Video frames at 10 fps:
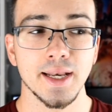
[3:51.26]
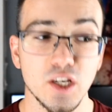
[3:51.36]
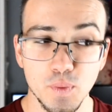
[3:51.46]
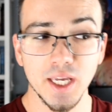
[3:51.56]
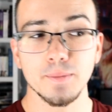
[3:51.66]
Now,
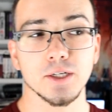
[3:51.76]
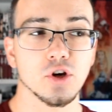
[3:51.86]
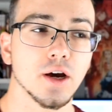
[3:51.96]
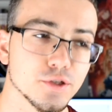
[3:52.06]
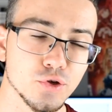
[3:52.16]
speaking about
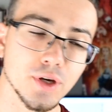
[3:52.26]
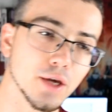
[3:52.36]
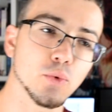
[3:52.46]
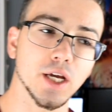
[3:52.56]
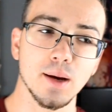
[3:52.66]

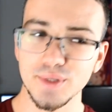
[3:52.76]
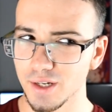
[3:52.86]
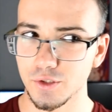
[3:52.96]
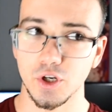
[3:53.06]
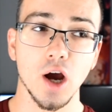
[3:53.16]
Takasugi, when it comes
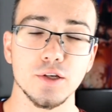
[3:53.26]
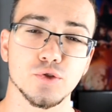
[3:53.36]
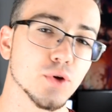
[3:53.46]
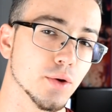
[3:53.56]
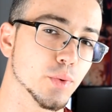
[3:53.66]
down to
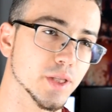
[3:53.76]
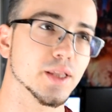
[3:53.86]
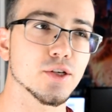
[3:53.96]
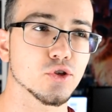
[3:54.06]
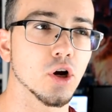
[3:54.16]
Takasugi
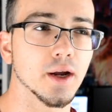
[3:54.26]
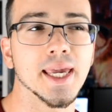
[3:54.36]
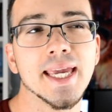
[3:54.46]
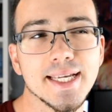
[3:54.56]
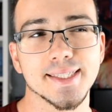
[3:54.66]
within this arc,
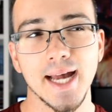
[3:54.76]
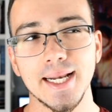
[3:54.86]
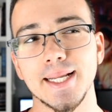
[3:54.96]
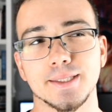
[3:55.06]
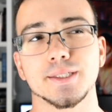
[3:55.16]
he is
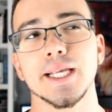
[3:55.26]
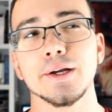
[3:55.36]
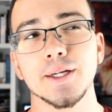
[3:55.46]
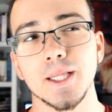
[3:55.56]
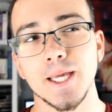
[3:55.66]
not
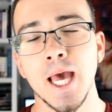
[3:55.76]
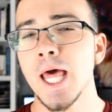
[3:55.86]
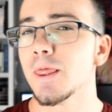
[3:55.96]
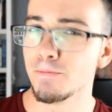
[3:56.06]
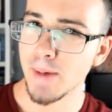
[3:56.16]
necessarily
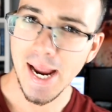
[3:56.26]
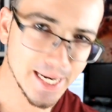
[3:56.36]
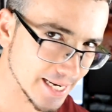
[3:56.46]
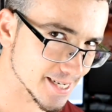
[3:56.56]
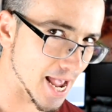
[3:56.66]
the
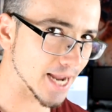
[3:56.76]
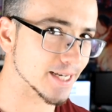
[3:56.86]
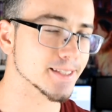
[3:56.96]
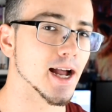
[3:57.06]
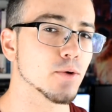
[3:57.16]
main
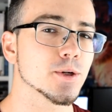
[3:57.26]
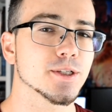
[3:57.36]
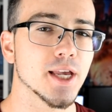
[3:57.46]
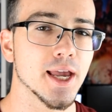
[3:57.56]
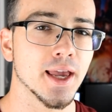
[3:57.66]
antagonist, I would
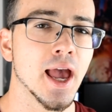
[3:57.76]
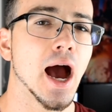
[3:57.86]
say.